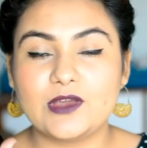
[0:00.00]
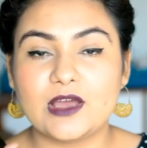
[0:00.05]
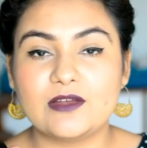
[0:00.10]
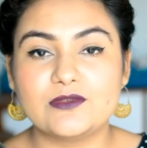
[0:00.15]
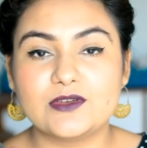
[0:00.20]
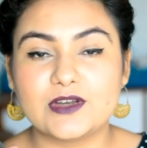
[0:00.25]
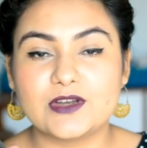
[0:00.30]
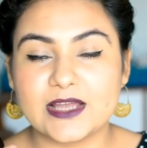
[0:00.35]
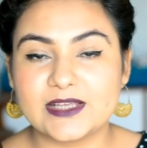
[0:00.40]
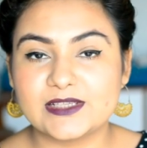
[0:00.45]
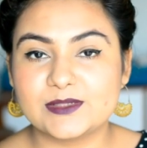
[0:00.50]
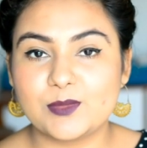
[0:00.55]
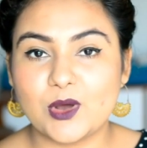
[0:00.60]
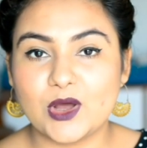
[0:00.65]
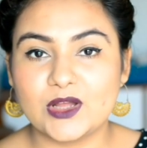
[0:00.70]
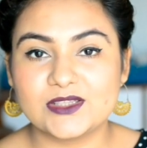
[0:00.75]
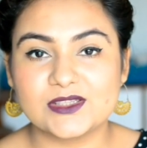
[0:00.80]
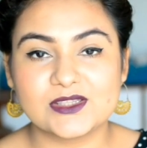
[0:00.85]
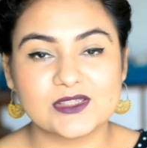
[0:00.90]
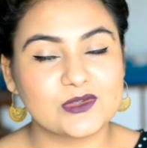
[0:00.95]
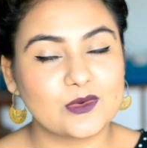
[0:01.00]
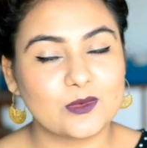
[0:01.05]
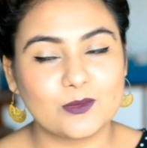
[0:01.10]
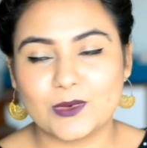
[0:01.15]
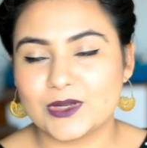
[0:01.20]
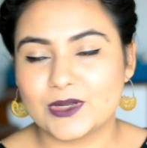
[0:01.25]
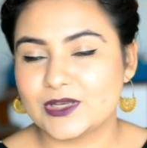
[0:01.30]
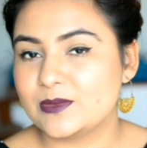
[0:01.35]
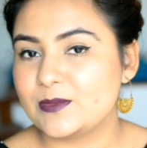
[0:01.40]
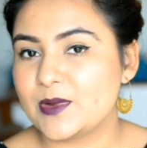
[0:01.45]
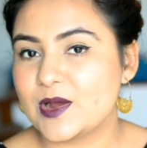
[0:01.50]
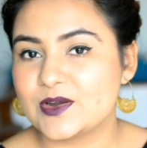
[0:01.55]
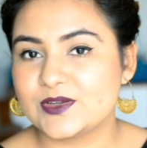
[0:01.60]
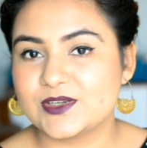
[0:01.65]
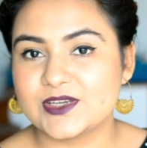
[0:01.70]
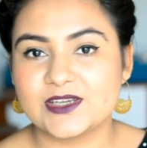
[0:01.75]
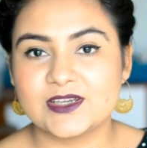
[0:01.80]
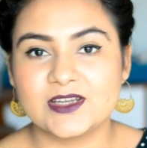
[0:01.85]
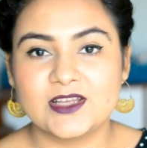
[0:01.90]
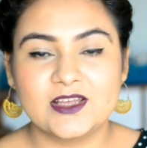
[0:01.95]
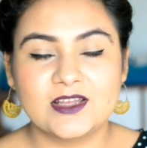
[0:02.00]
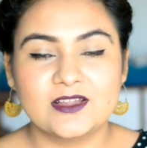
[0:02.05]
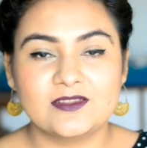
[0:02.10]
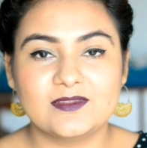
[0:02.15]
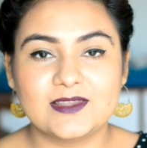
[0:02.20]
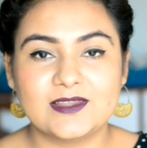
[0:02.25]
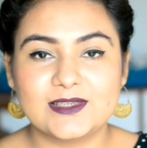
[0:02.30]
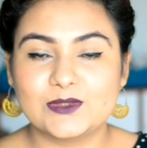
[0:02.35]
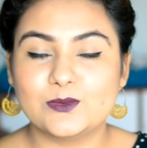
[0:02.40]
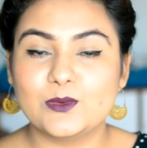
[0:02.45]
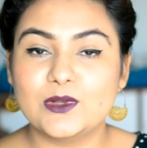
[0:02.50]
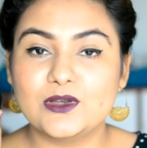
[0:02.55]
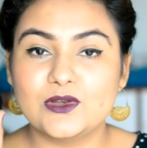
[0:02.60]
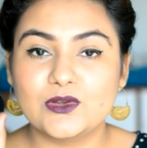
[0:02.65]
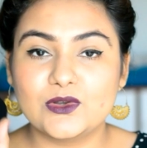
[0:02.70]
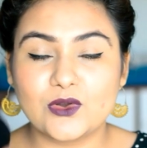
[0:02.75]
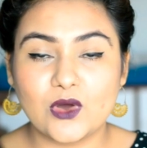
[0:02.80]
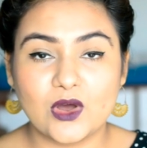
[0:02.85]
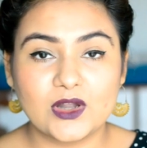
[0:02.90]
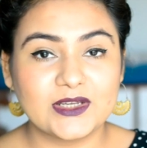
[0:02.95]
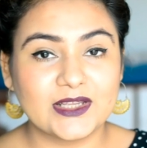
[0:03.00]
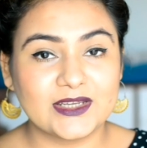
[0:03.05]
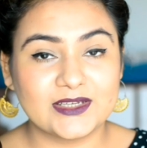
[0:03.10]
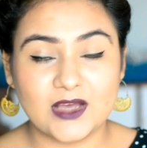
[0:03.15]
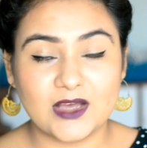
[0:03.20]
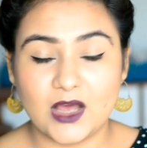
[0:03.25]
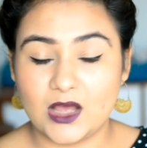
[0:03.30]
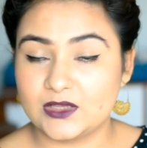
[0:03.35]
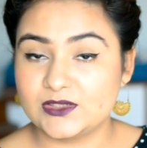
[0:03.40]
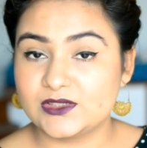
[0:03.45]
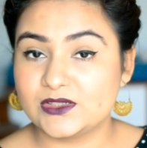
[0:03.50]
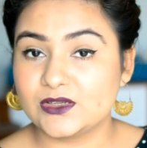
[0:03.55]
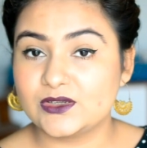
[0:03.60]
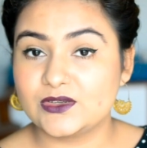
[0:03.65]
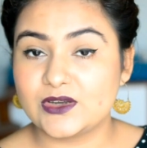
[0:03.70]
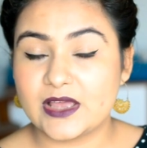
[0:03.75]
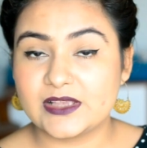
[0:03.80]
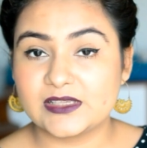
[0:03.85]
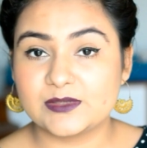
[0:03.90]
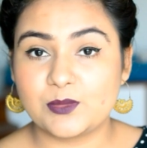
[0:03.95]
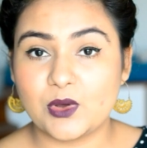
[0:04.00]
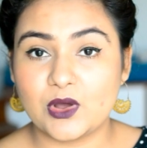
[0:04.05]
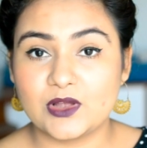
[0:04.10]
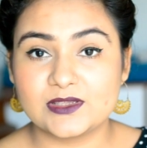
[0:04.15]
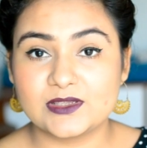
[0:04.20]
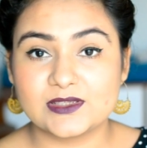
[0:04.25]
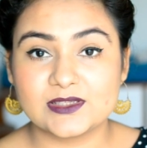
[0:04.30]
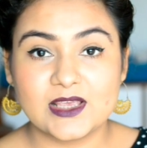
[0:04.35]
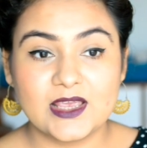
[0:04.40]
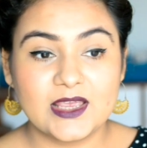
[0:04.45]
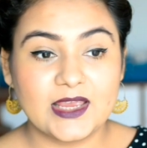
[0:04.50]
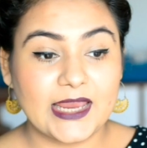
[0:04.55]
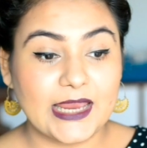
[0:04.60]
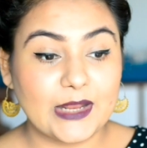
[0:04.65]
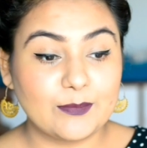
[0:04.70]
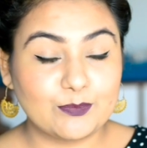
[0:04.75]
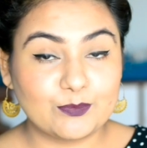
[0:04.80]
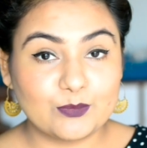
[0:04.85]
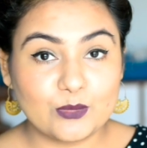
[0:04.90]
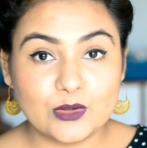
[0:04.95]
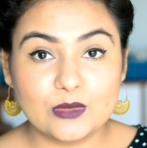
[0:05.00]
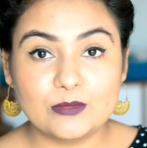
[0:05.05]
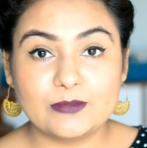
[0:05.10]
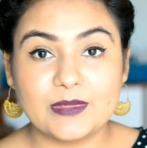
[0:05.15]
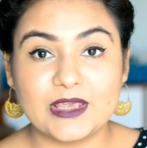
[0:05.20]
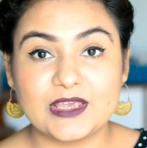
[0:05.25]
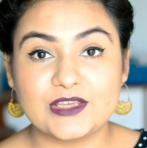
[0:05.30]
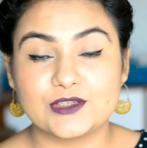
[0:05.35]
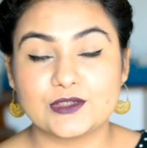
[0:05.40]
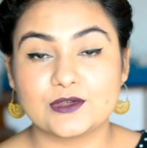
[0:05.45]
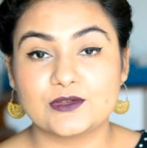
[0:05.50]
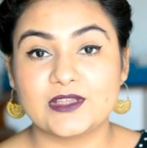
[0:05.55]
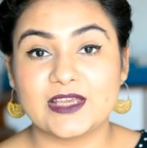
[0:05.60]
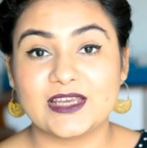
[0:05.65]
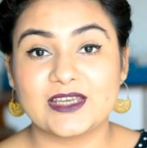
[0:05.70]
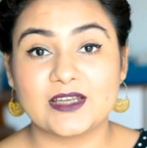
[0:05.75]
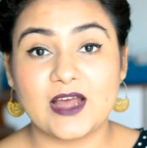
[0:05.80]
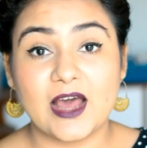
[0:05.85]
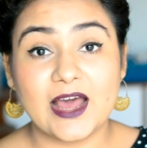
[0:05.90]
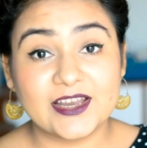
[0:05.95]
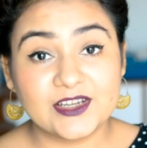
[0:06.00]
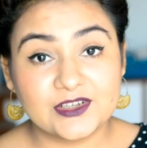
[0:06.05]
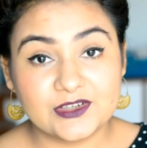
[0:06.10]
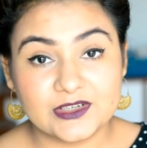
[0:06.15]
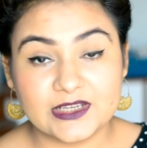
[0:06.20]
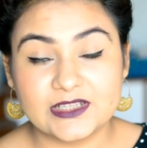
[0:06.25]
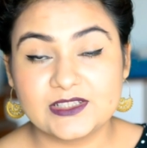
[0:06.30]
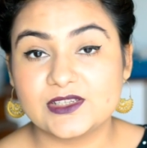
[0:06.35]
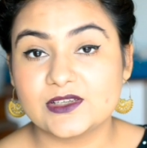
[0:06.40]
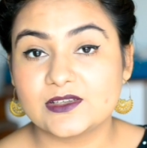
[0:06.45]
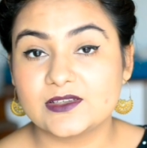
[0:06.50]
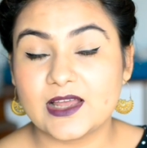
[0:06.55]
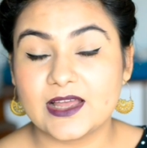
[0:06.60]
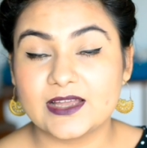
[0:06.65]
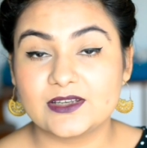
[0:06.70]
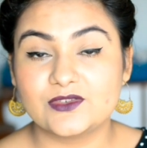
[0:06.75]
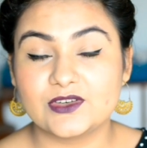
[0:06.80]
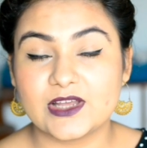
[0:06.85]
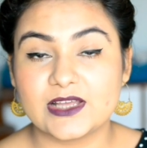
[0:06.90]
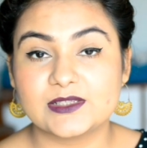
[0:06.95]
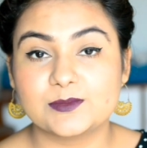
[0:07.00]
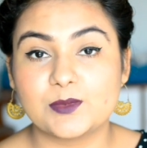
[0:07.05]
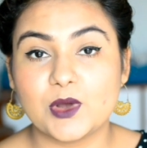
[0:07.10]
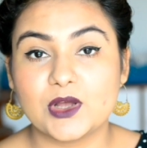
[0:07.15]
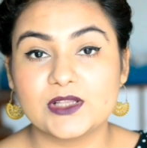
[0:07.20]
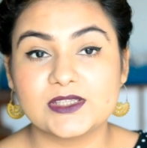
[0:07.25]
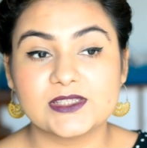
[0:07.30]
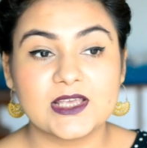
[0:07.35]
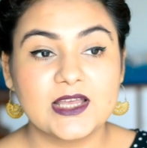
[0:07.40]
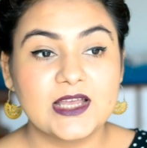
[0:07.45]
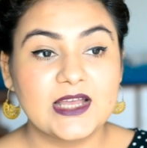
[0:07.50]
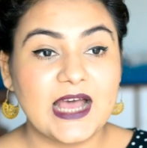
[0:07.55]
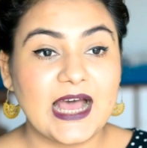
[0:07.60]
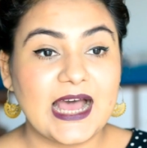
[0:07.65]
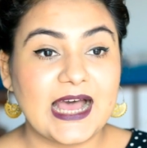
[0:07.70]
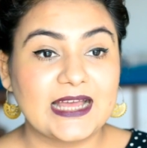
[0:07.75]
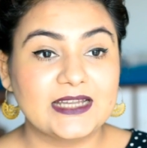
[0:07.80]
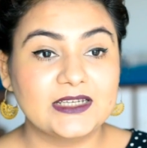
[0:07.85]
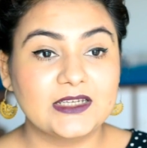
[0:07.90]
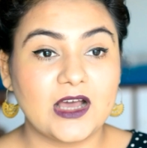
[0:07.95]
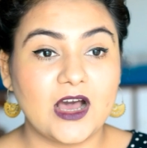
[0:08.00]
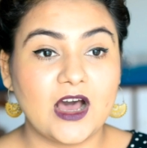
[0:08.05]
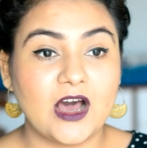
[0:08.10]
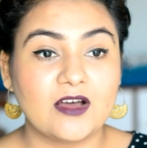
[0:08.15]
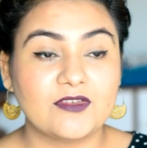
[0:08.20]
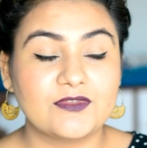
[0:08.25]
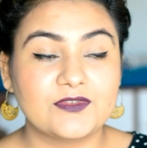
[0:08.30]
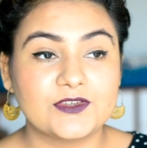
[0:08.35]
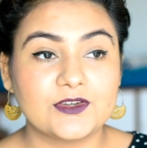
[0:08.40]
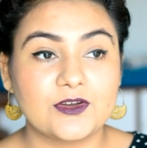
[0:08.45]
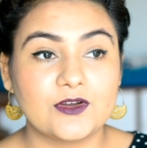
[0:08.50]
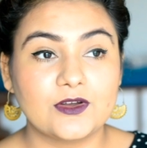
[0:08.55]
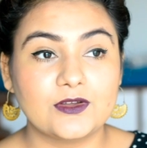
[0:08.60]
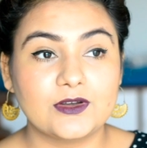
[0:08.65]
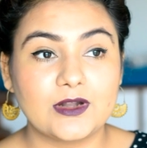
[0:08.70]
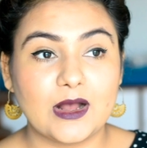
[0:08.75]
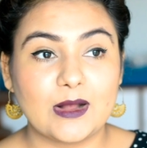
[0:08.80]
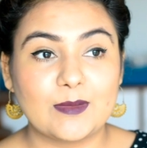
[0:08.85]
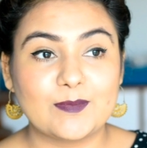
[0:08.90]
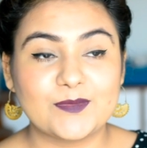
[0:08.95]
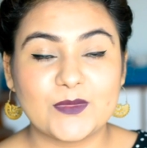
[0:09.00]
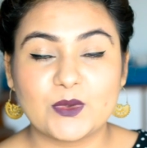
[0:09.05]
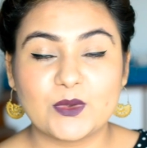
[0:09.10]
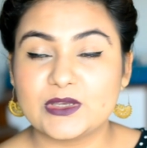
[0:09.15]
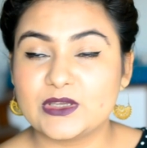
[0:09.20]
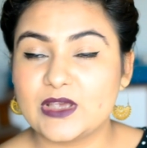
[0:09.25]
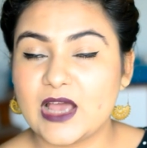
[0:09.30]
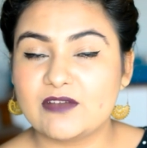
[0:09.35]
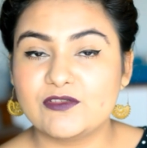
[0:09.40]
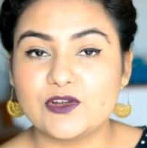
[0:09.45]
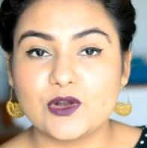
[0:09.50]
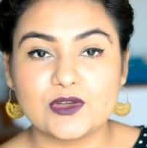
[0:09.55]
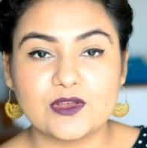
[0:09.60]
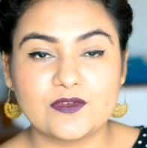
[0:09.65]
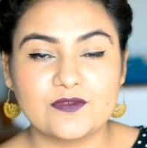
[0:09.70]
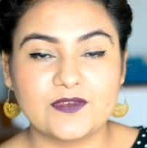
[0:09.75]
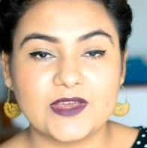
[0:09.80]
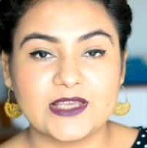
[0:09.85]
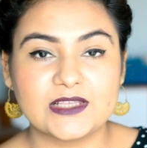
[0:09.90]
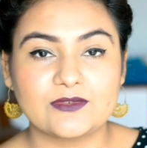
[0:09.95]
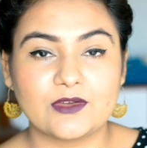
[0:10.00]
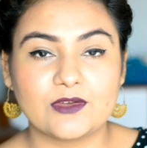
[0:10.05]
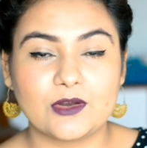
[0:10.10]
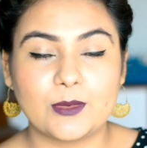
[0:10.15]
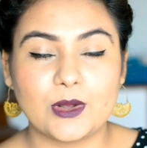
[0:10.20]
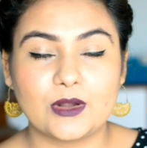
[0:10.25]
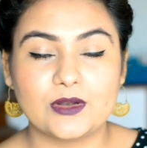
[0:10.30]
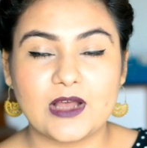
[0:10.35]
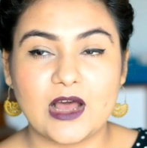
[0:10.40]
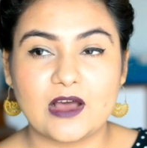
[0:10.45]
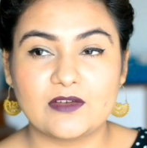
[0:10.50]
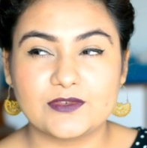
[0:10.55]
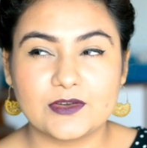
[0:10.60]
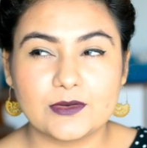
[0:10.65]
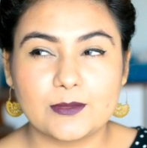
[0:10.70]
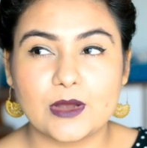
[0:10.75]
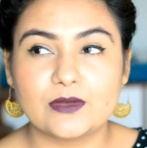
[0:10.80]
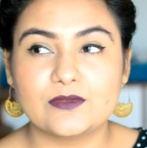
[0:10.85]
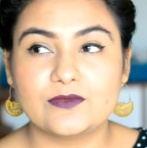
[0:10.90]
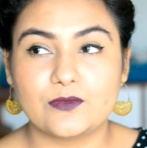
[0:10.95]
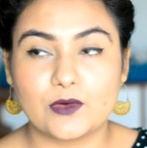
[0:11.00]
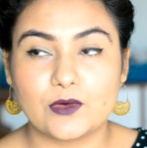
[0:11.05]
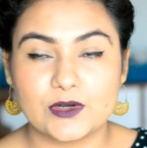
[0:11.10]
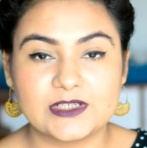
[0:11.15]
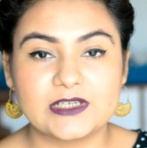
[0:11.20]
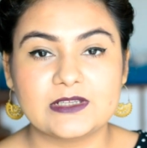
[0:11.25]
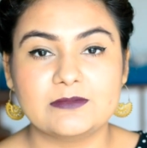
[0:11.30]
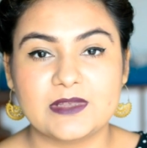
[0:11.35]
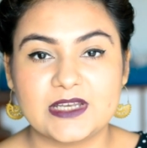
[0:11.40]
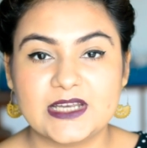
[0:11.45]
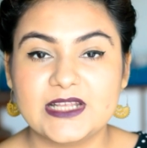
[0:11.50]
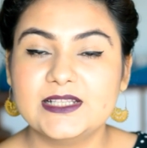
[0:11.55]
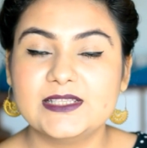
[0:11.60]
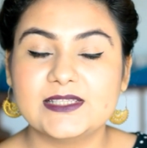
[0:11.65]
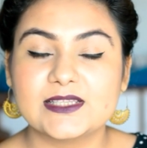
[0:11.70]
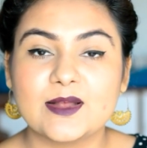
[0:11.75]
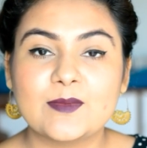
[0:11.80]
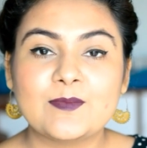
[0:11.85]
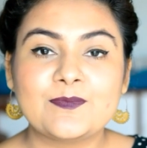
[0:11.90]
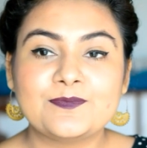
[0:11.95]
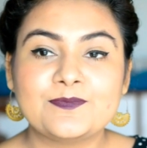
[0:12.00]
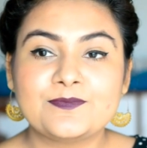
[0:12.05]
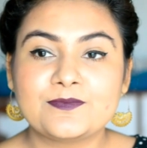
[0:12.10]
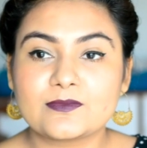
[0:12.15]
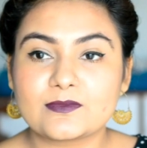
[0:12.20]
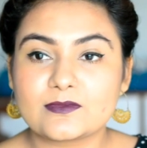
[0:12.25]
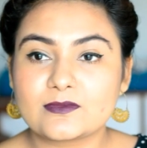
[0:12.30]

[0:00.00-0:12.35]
Even if you have dry spots, don't worry about it. This will not enhance your dry spots. It will make sure that it hydrates your dry spots, and after when you have it on your face for after about 40 minutes,